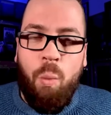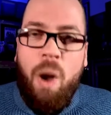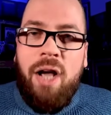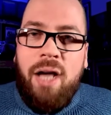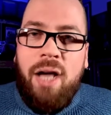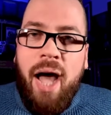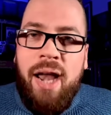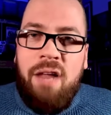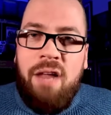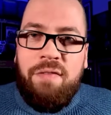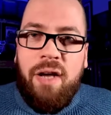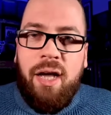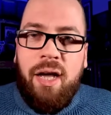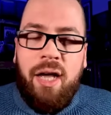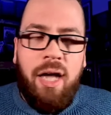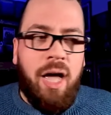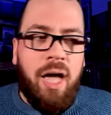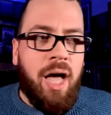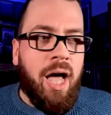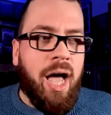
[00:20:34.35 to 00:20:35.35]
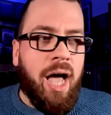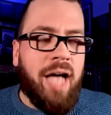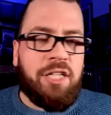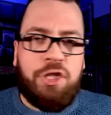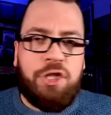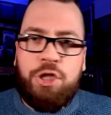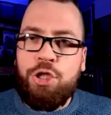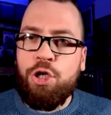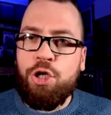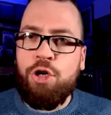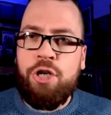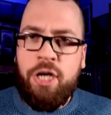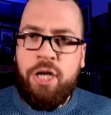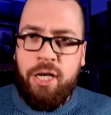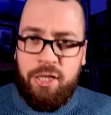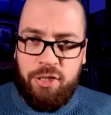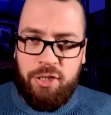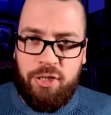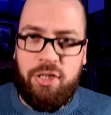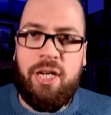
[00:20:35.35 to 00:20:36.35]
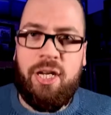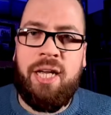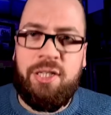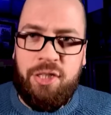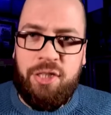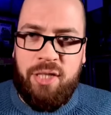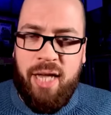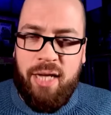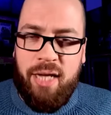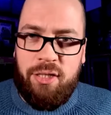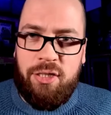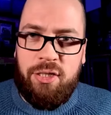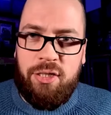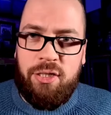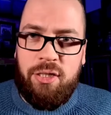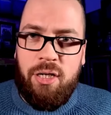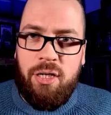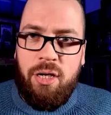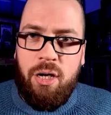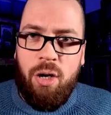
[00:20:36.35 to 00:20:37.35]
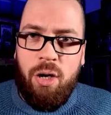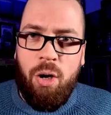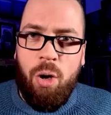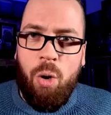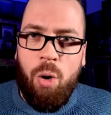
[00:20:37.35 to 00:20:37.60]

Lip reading: What kind of a circus is this?